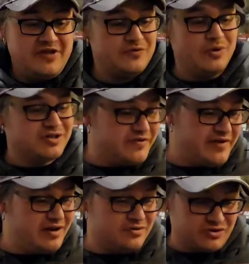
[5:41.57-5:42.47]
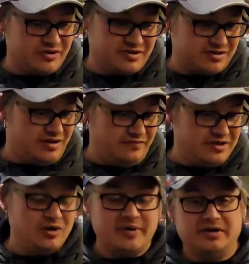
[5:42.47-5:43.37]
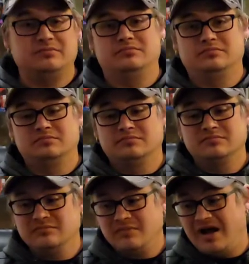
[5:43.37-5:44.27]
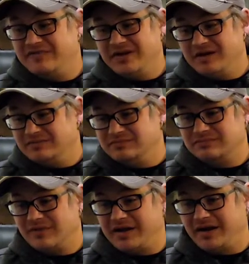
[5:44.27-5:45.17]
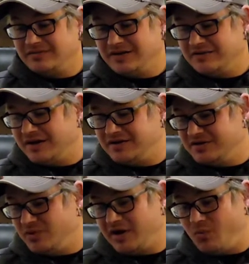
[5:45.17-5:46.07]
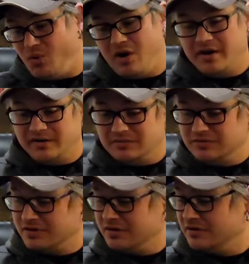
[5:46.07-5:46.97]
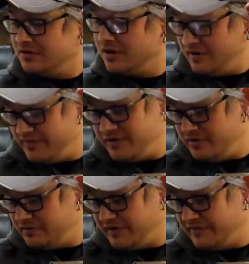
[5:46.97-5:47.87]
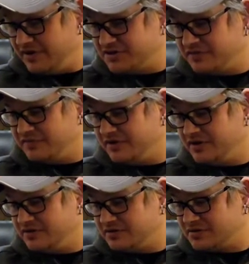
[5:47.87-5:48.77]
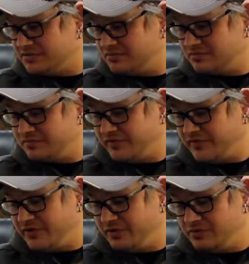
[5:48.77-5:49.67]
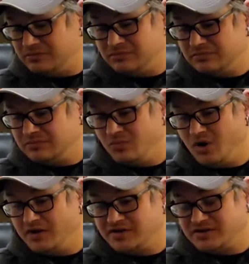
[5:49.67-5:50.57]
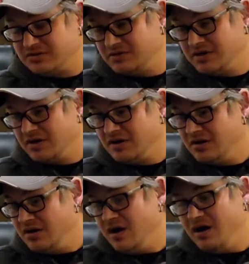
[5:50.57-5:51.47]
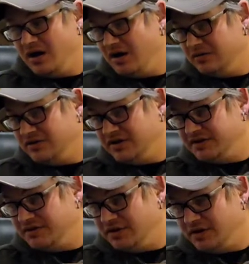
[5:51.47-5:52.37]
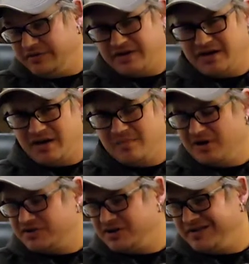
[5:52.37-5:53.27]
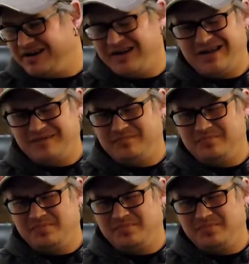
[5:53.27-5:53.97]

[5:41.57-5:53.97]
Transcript: if you want to see videos on this stuff, tell me. I've done, like I did, I did like one of the Revelation figures review once. Uh, it didn't, I don't think it got much, and then I,